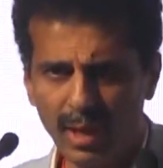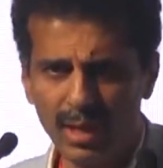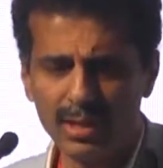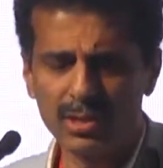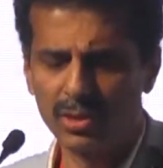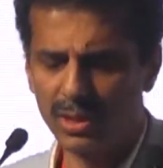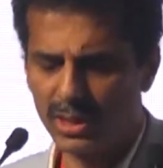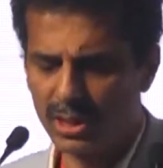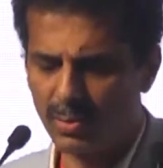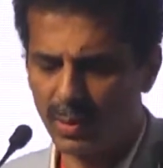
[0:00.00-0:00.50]

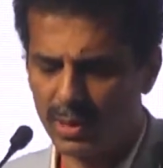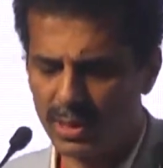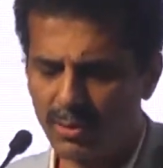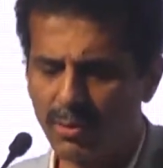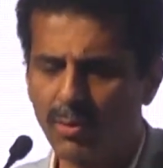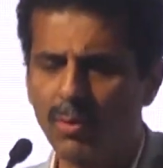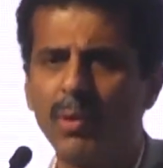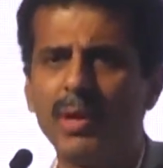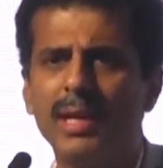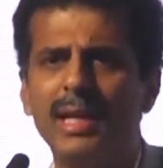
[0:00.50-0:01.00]
So this was
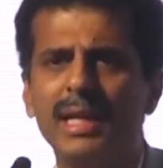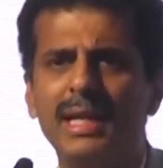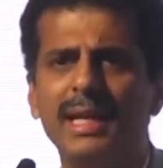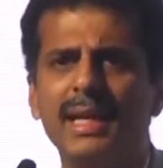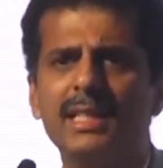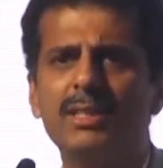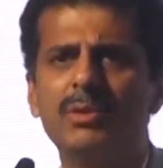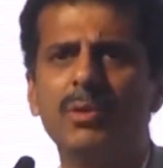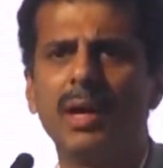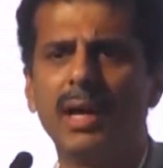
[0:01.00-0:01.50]
our only
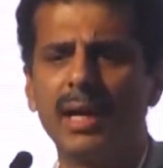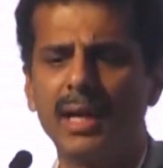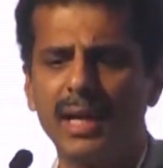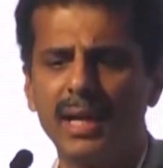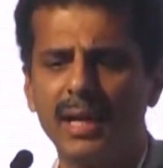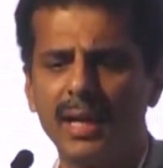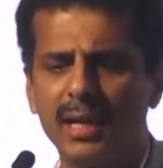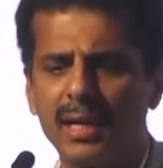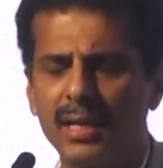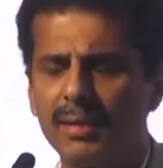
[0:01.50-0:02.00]
case who had
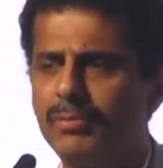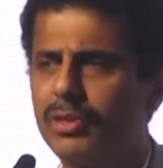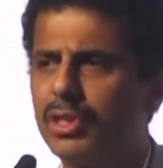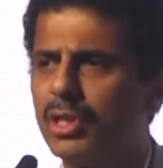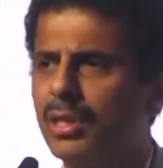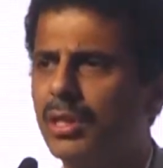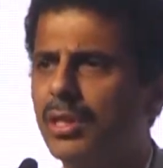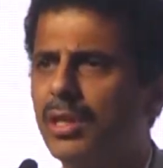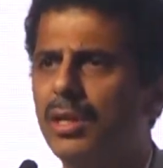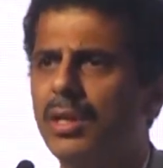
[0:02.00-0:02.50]
annular
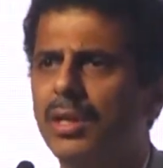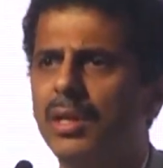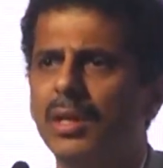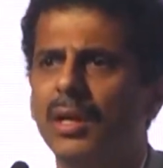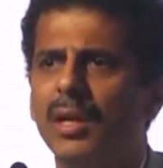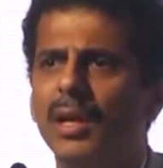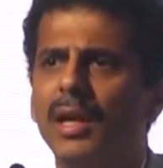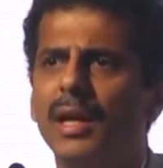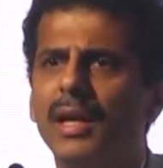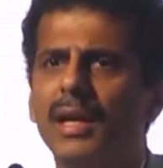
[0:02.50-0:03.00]
rupture.
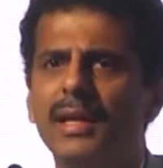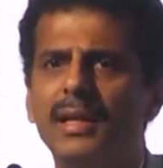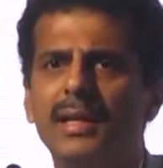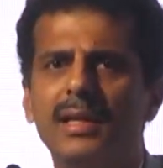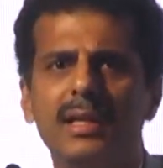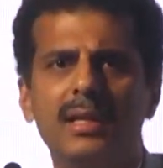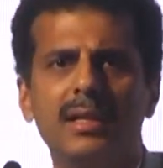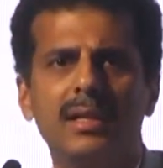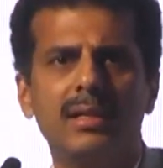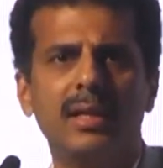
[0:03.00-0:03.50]
And
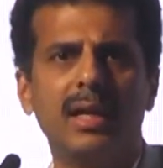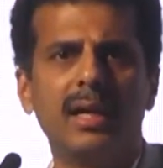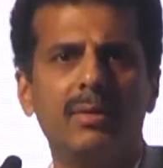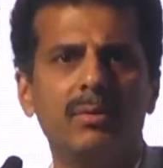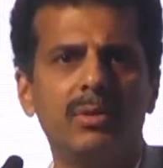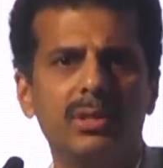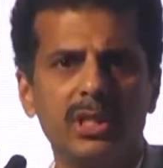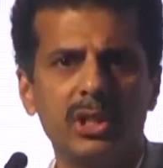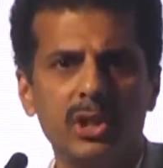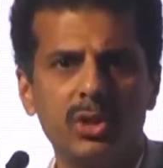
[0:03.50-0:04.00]
I
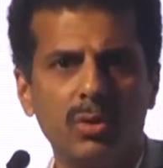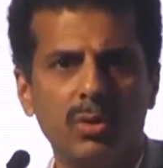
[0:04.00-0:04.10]
would just